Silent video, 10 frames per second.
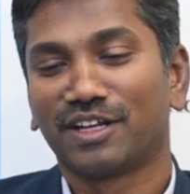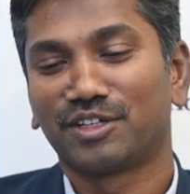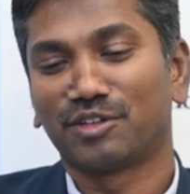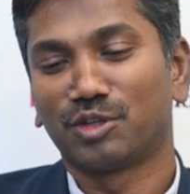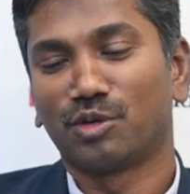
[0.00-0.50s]

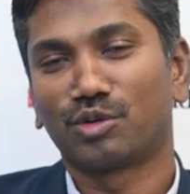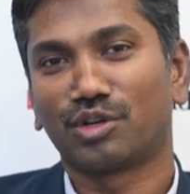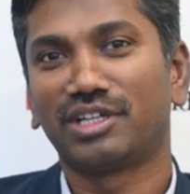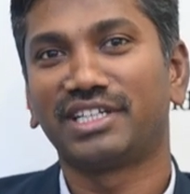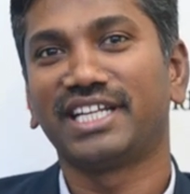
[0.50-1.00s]
Now the
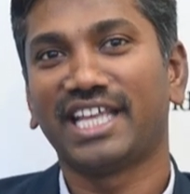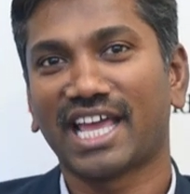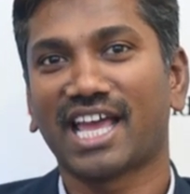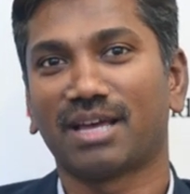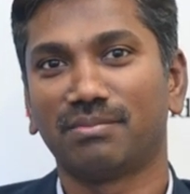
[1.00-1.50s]
overall
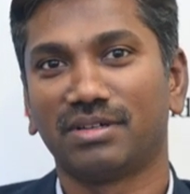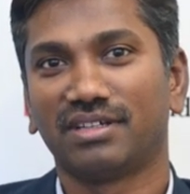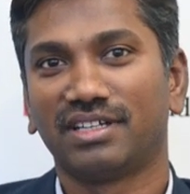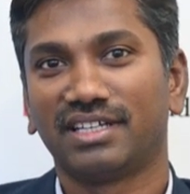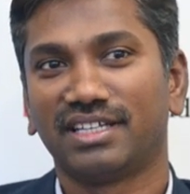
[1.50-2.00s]
rehab
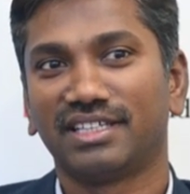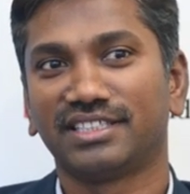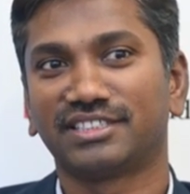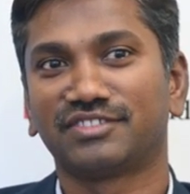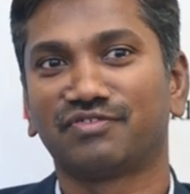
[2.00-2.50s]

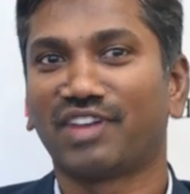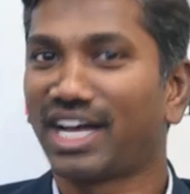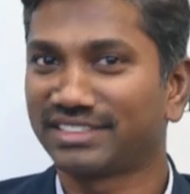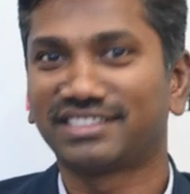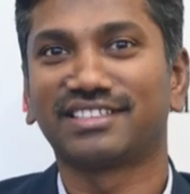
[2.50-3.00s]
is
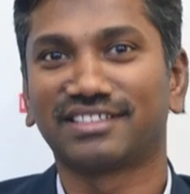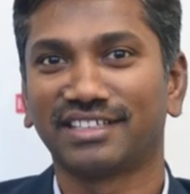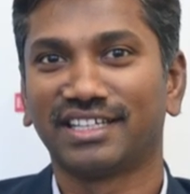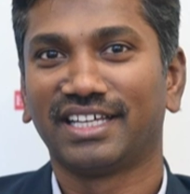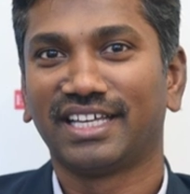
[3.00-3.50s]

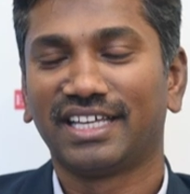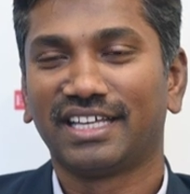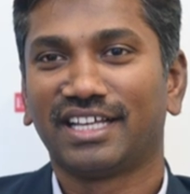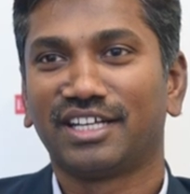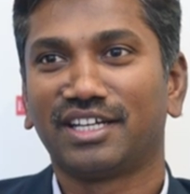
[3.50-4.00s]
faster.
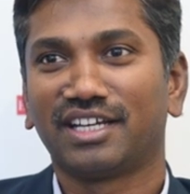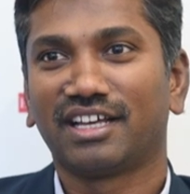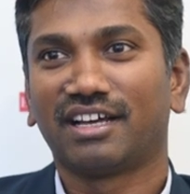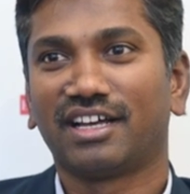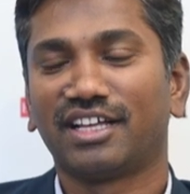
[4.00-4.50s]

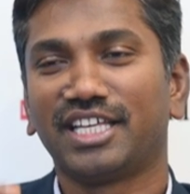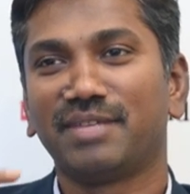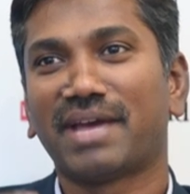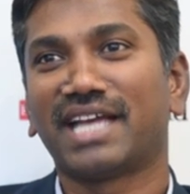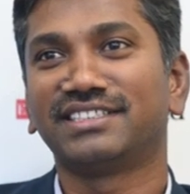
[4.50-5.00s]
Uh,
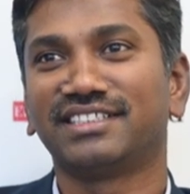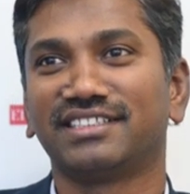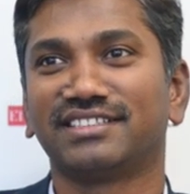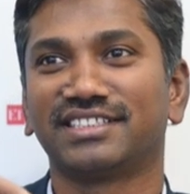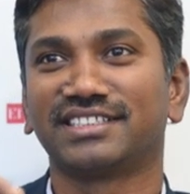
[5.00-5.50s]

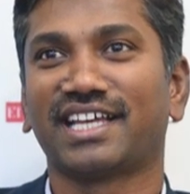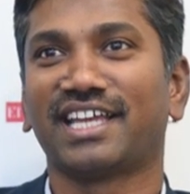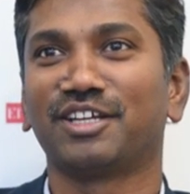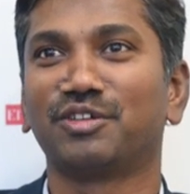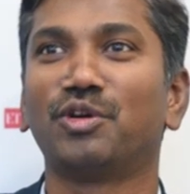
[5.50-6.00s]
imagine this
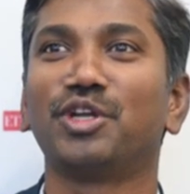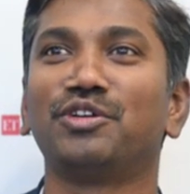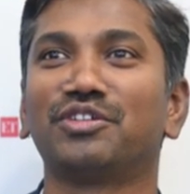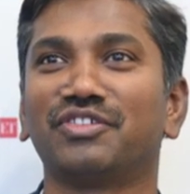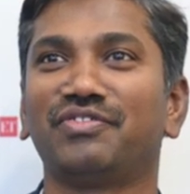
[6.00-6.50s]
guy going
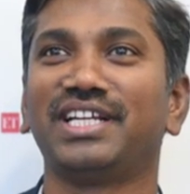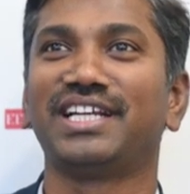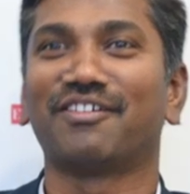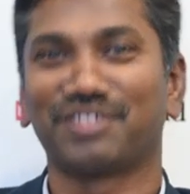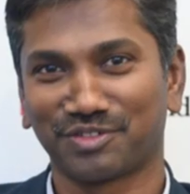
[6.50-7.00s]
into the
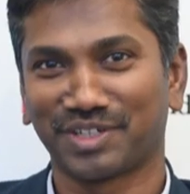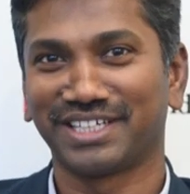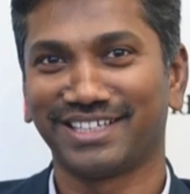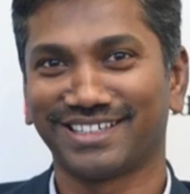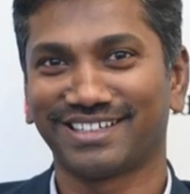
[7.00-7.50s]
field after
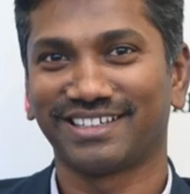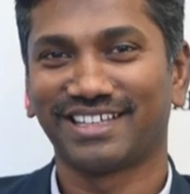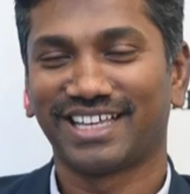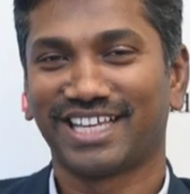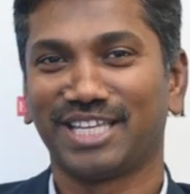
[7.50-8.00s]
one year
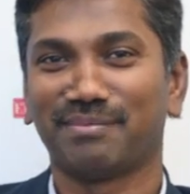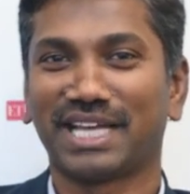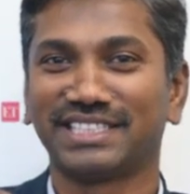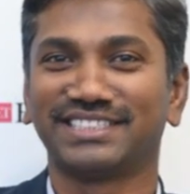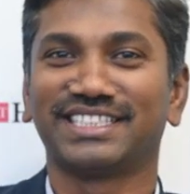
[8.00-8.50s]

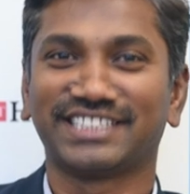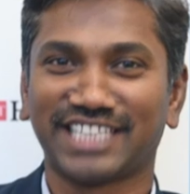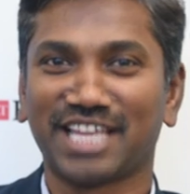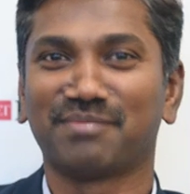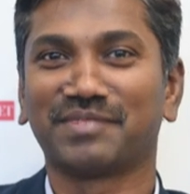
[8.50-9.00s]
Imagine the
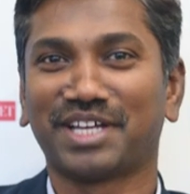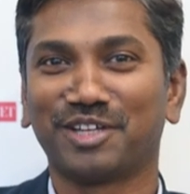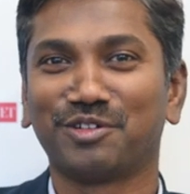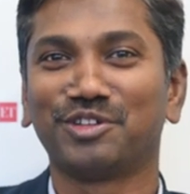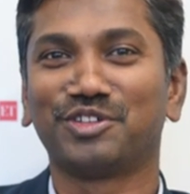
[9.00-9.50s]
same
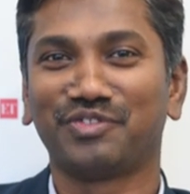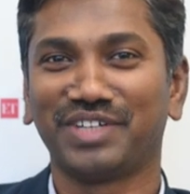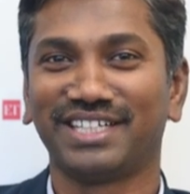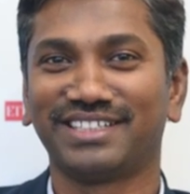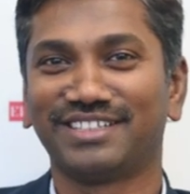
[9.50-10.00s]
guy going to
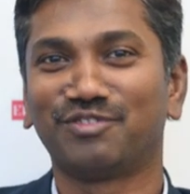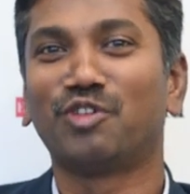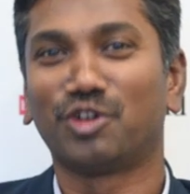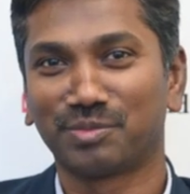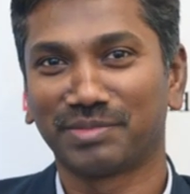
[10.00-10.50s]
field in
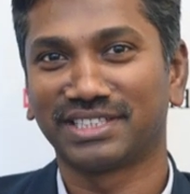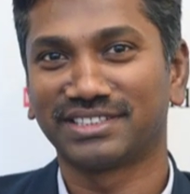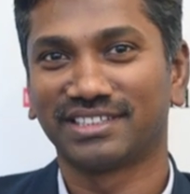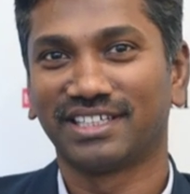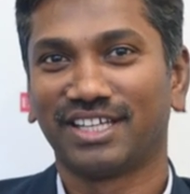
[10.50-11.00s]
four
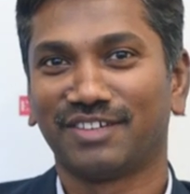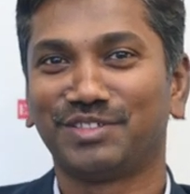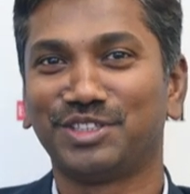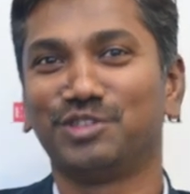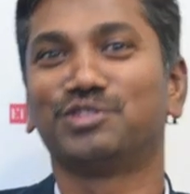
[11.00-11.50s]
months
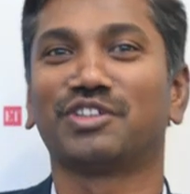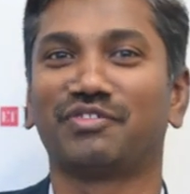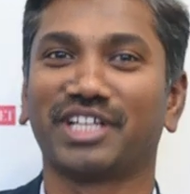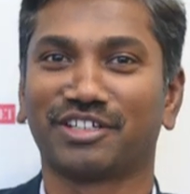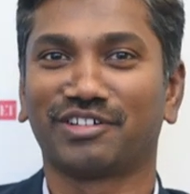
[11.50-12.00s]
with the use
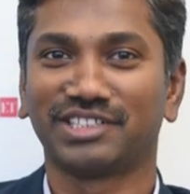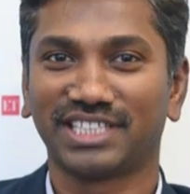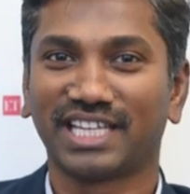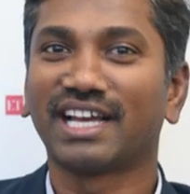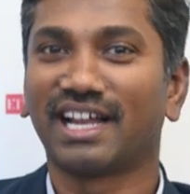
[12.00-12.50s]
of
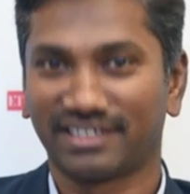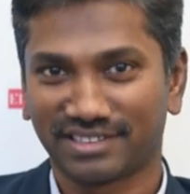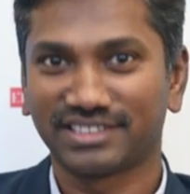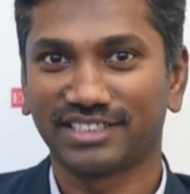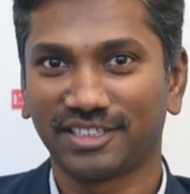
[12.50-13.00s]
technology like
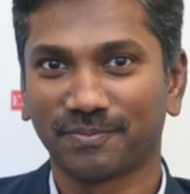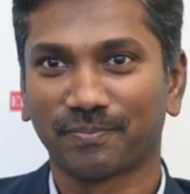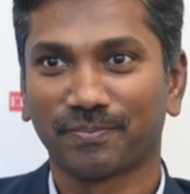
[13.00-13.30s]
AlterG.